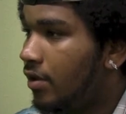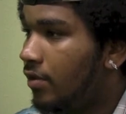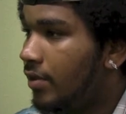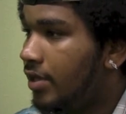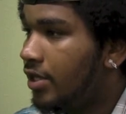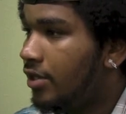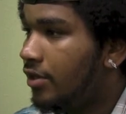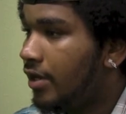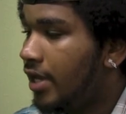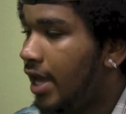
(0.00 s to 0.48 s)

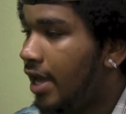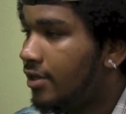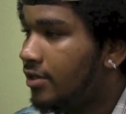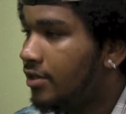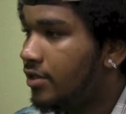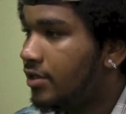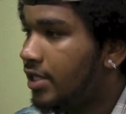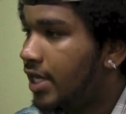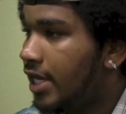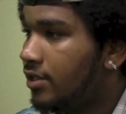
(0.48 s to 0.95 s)
with your
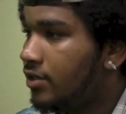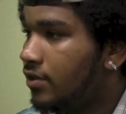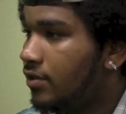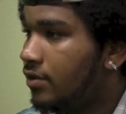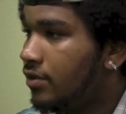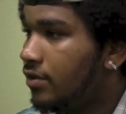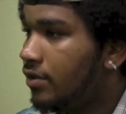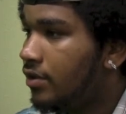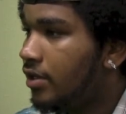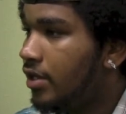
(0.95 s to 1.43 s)
counselors at
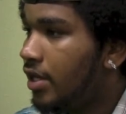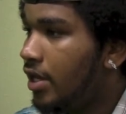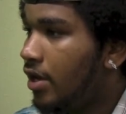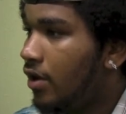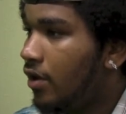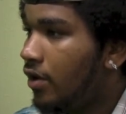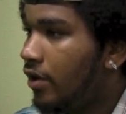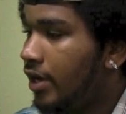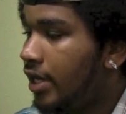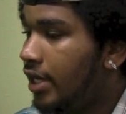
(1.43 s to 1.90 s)
school
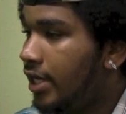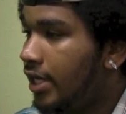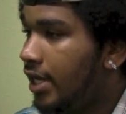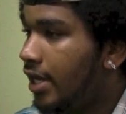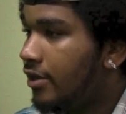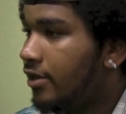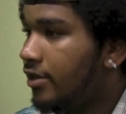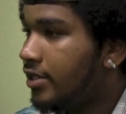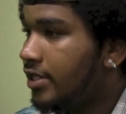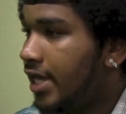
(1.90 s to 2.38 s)
or any
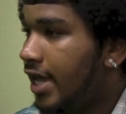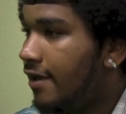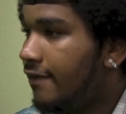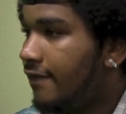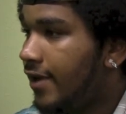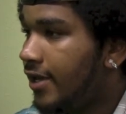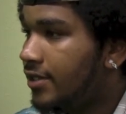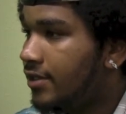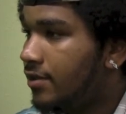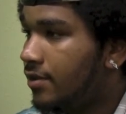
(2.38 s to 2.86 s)
other
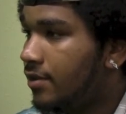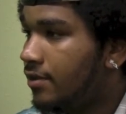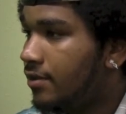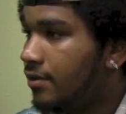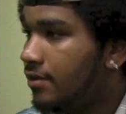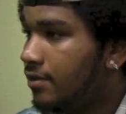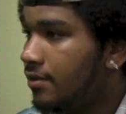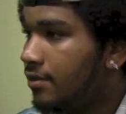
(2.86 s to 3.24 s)
staff at school.